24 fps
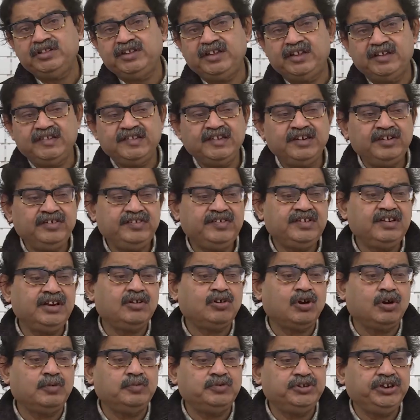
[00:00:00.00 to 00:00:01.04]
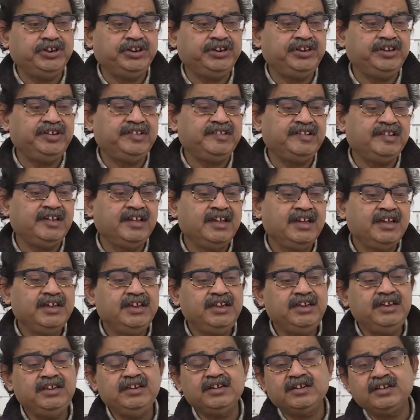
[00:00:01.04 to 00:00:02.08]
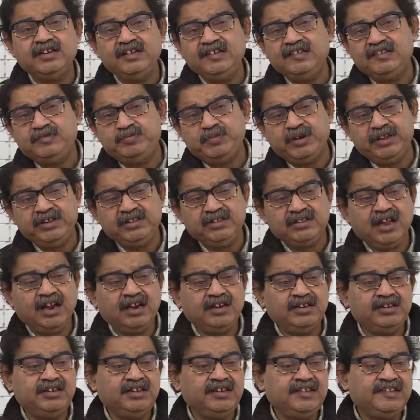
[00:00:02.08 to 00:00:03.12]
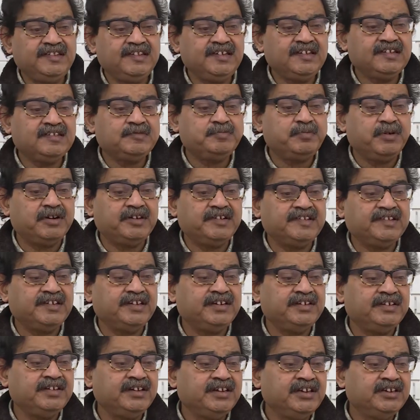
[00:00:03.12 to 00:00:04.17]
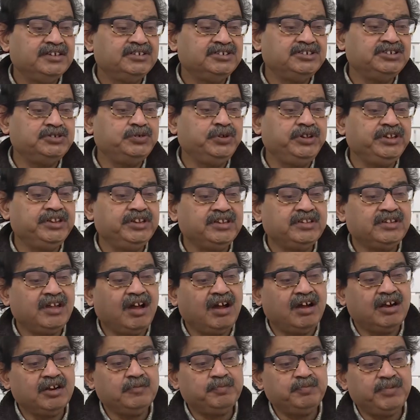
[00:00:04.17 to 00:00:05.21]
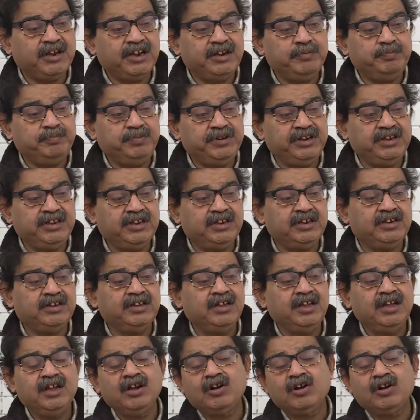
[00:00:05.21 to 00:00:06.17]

the essential commodities, increased by 36% during the third plan period